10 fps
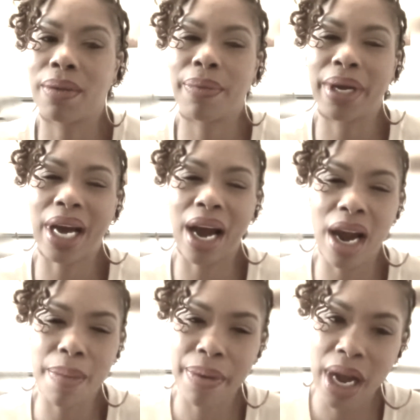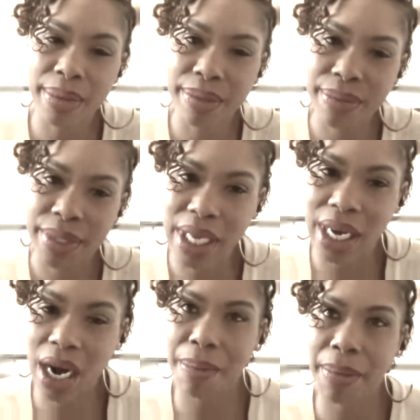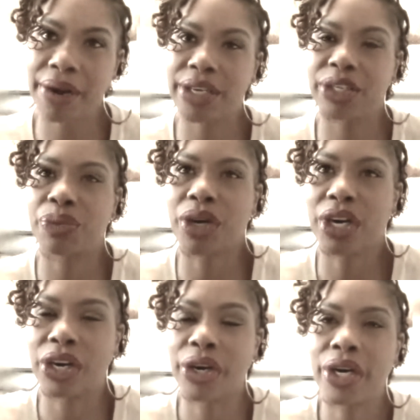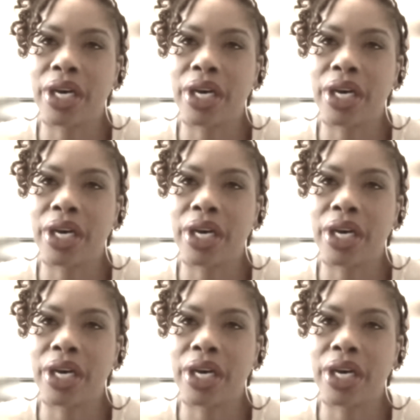our problems in our marriage were,